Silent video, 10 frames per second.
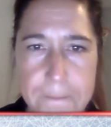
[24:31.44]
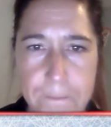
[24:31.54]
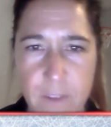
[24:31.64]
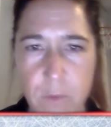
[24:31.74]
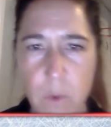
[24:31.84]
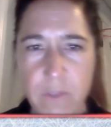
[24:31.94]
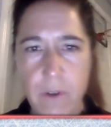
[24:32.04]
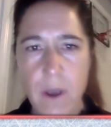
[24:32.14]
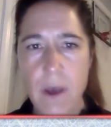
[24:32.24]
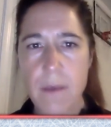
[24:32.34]
This one's
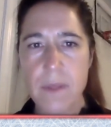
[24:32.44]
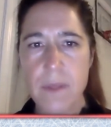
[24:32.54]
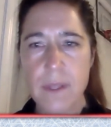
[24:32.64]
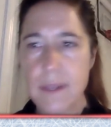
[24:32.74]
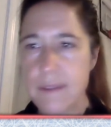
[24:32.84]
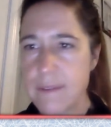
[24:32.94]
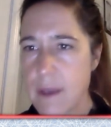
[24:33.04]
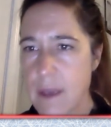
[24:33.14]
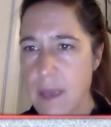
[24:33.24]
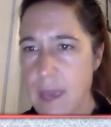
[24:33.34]
from
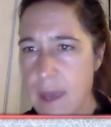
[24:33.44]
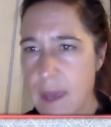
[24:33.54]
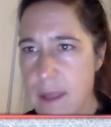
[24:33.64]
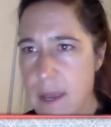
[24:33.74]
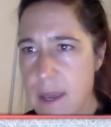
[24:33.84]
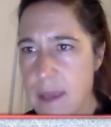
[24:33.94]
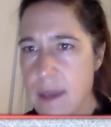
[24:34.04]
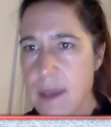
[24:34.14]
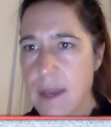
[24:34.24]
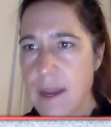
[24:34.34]
Lisa Haley,
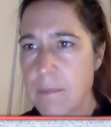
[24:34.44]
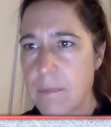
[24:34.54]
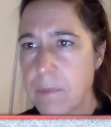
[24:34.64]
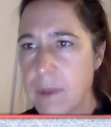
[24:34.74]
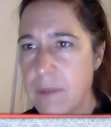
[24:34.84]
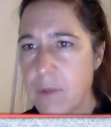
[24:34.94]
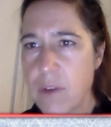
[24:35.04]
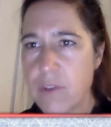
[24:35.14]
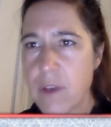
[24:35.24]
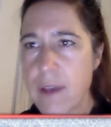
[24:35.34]
and I believe we
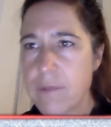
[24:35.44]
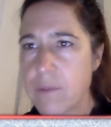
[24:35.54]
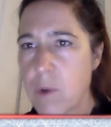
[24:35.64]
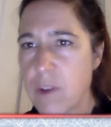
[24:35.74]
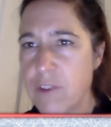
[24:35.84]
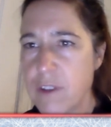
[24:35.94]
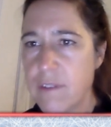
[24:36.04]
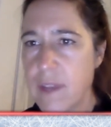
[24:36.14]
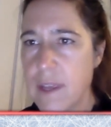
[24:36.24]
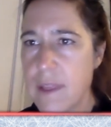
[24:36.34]
also have some
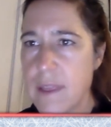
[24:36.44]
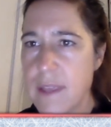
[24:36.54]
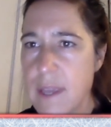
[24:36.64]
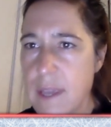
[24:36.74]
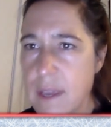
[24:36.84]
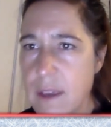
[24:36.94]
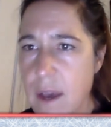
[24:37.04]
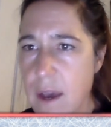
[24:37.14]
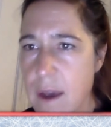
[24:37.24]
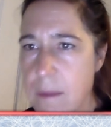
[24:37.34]
questions in the
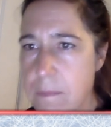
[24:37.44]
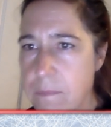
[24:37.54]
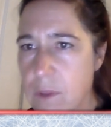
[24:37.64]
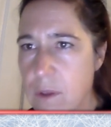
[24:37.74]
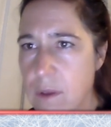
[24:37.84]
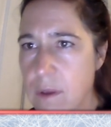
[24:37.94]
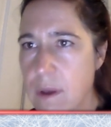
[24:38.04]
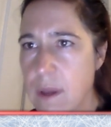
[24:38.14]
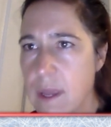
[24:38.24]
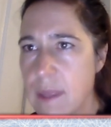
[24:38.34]

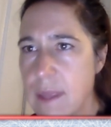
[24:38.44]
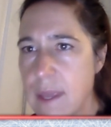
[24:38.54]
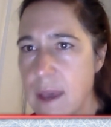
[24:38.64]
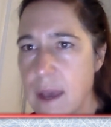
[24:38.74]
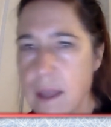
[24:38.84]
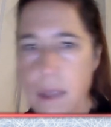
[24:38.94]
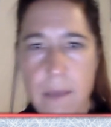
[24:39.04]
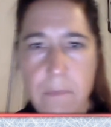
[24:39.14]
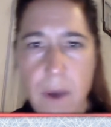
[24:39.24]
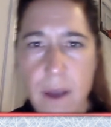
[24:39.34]

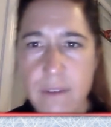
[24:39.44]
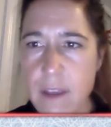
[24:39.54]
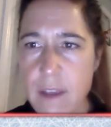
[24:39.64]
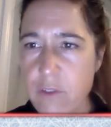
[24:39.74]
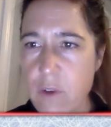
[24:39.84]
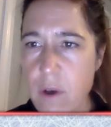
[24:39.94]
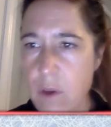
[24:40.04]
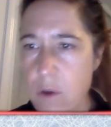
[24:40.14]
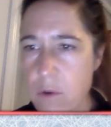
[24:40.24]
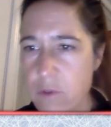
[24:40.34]
live box there, so I'll
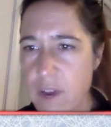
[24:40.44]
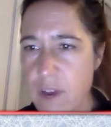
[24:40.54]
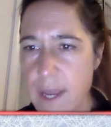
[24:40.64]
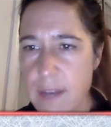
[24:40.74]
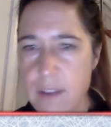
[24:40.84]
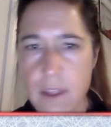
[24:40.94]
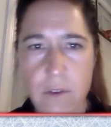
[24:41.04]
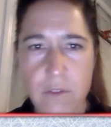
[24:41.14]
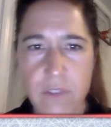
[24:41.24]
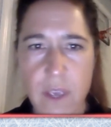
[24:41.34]
go try to get to
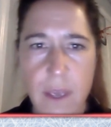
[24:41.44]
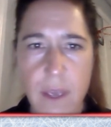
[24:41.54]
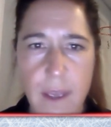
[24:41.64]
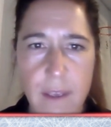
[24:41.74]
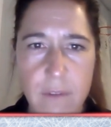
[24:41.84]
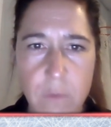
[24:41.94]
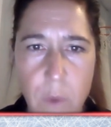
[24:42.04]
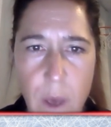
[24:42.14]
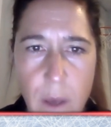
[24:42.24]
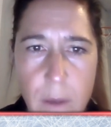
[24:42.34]
those as
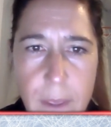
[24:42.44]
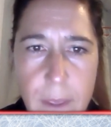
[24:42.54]
well.